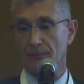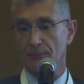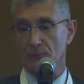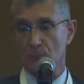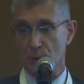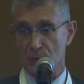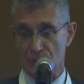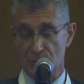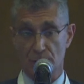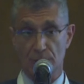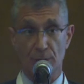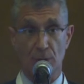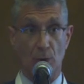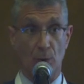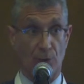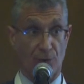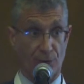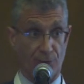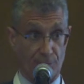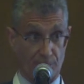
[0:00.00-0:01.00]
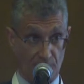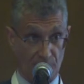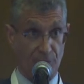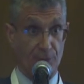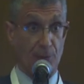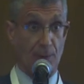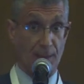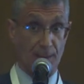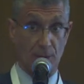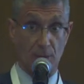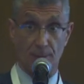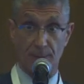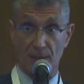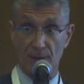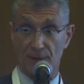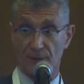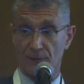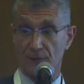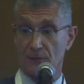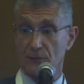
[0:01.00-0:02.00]
We certainly know from a theoretical
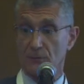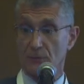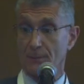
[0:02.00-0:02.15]
basis, as I